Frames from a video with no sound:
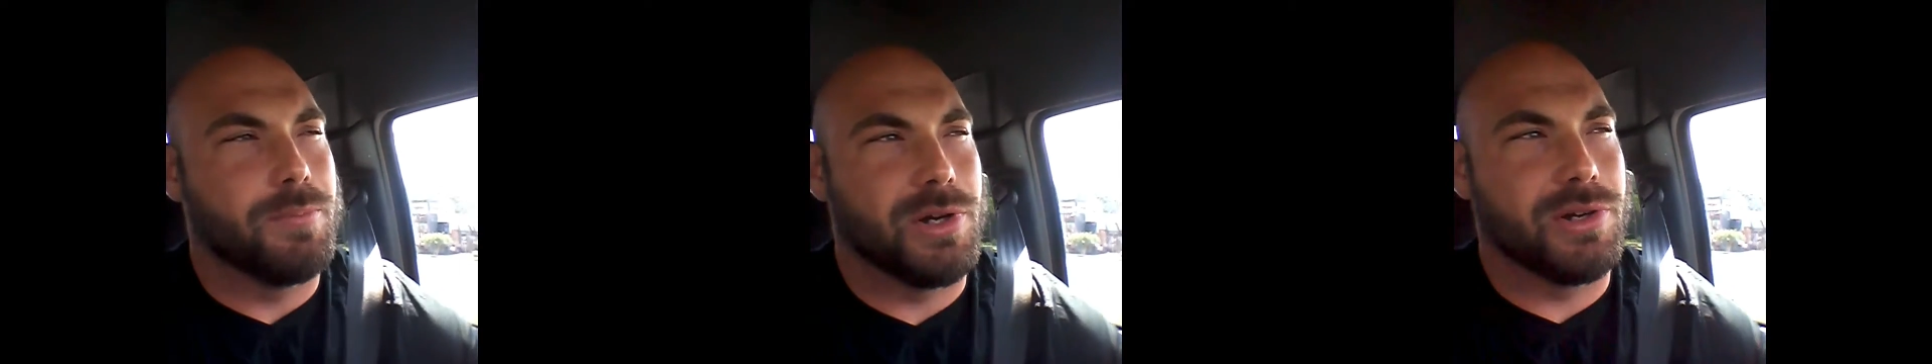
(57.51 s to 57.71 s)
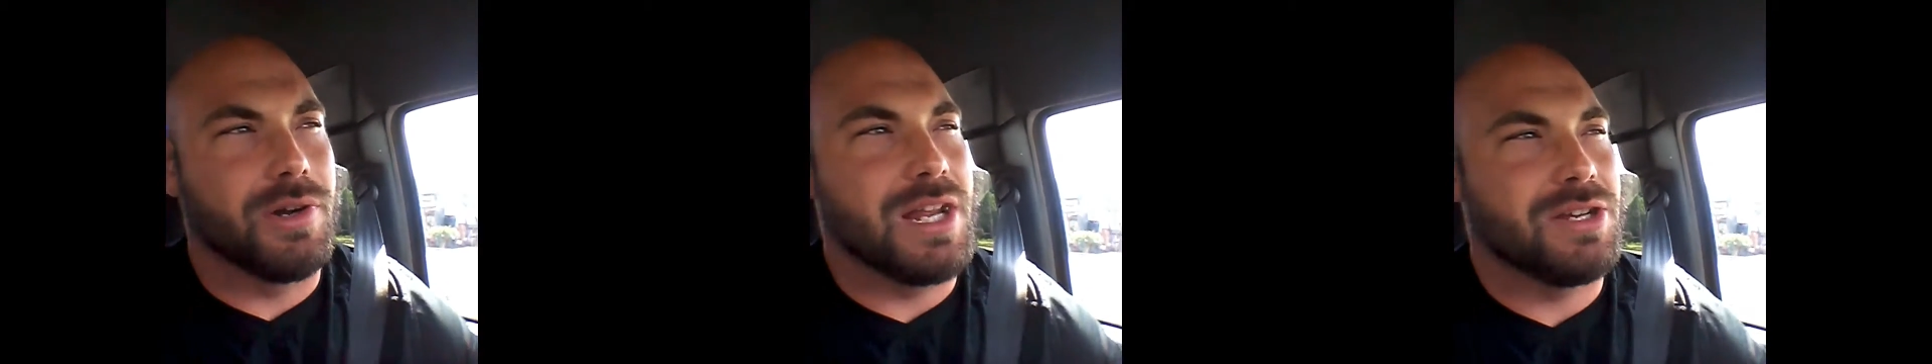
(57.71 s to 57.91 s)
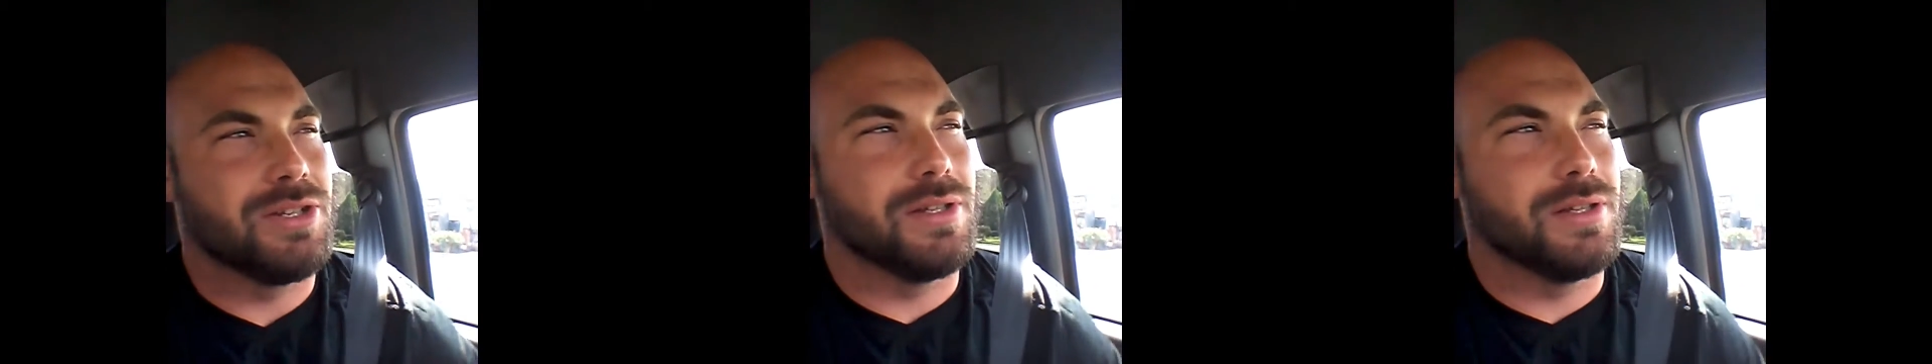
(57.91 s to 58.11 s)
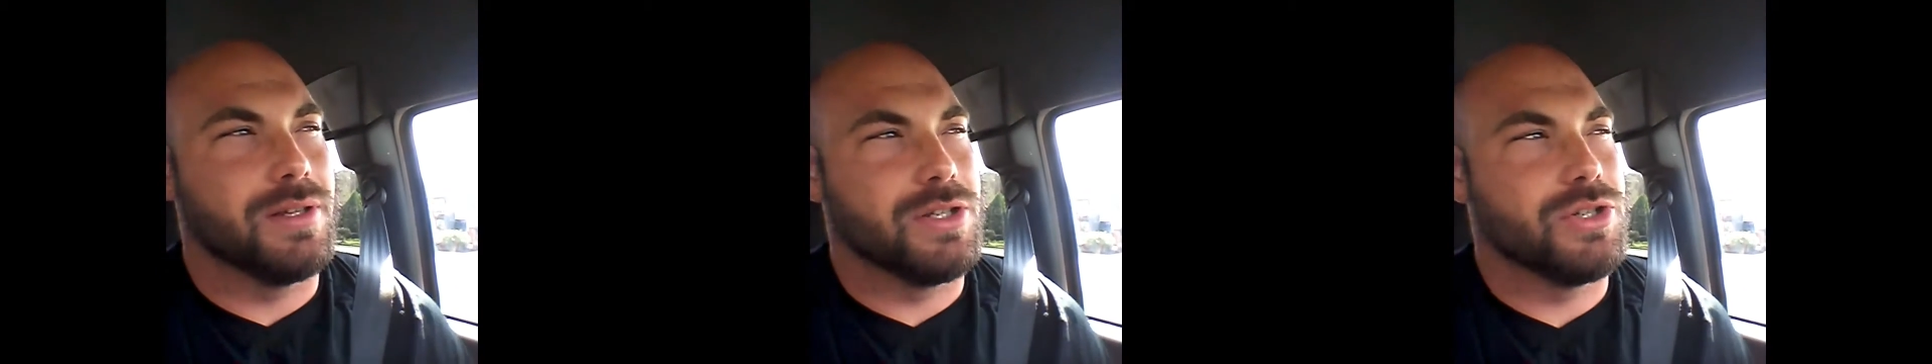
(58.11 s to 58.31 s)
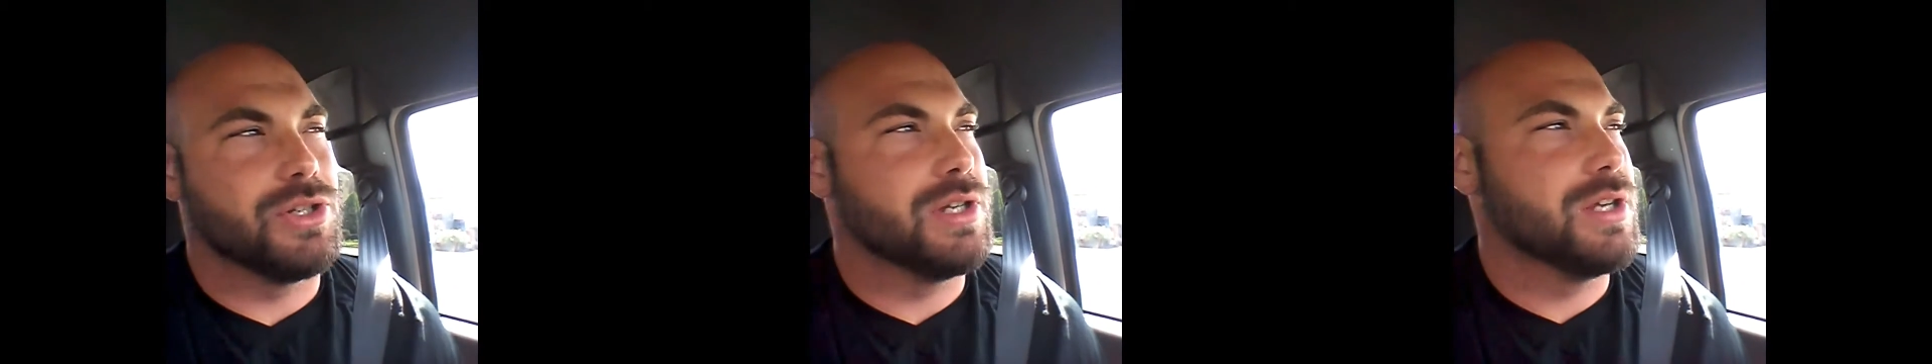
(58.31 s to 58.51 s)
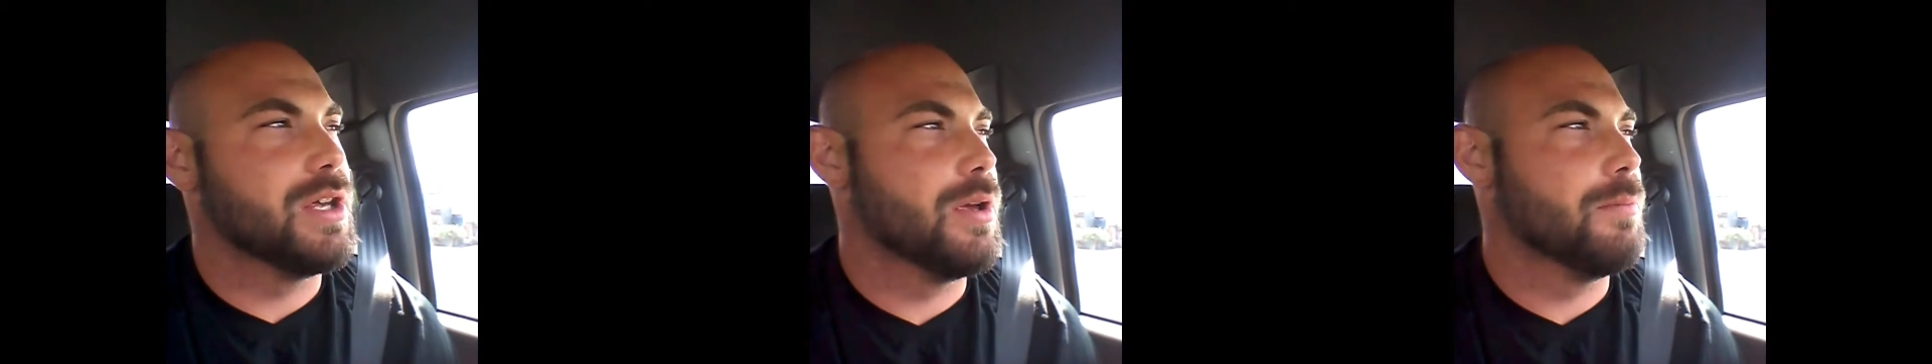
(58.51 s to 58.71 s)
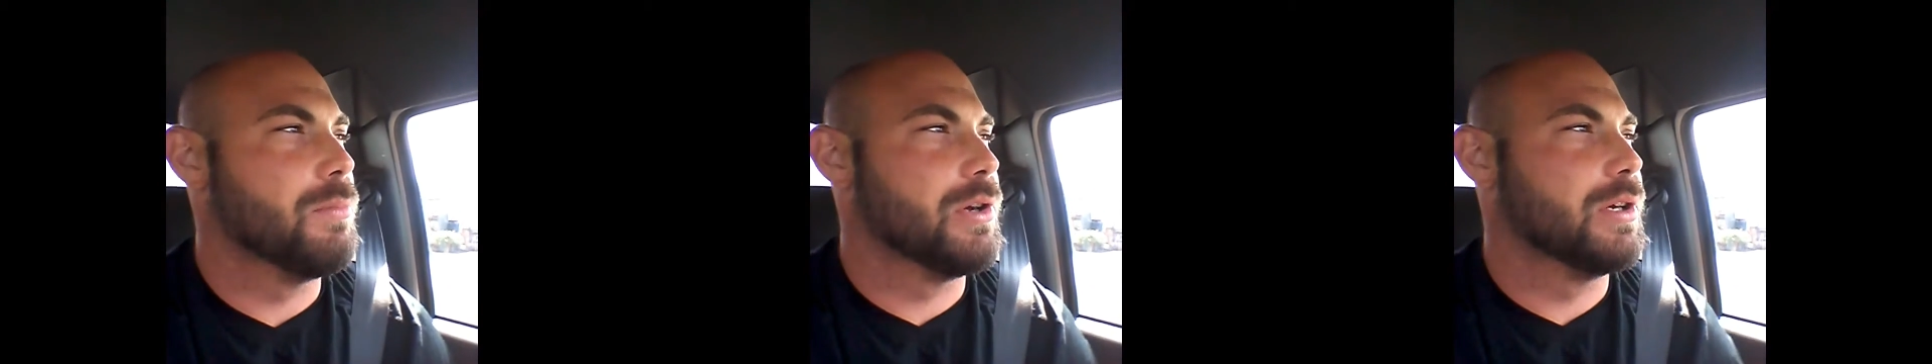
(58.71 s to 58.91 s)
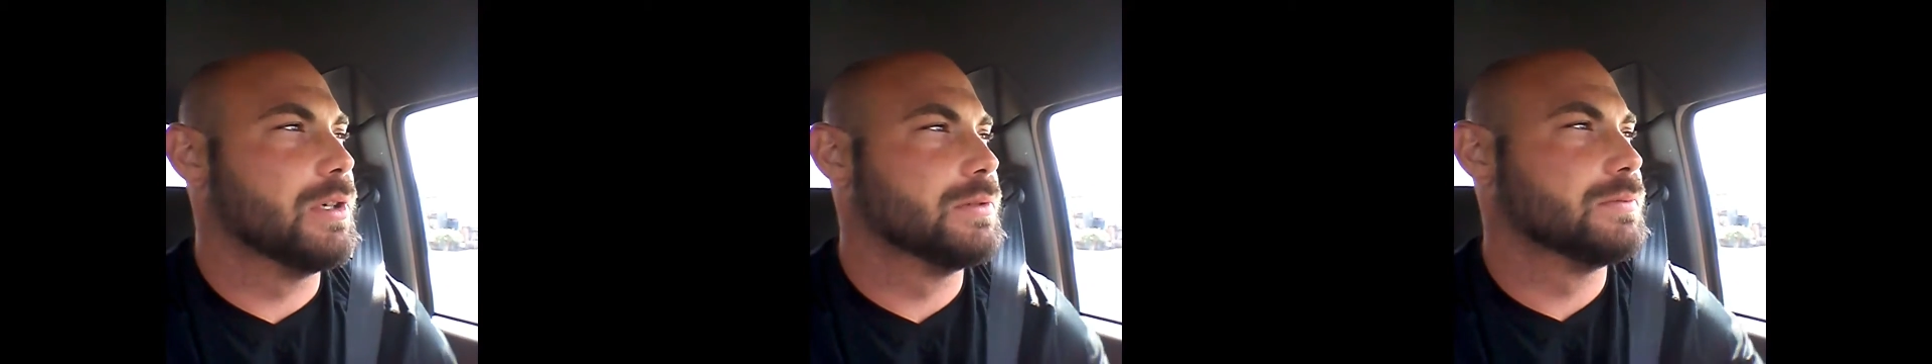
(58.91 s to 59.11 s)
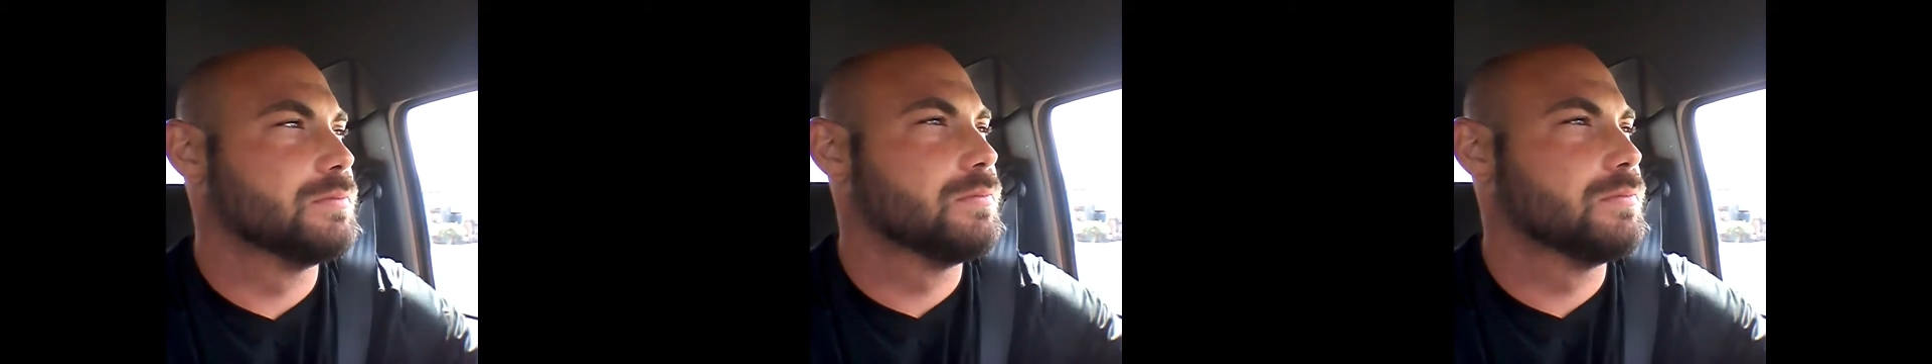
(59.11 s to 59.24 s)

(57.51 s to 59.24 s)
progression in the gym, or,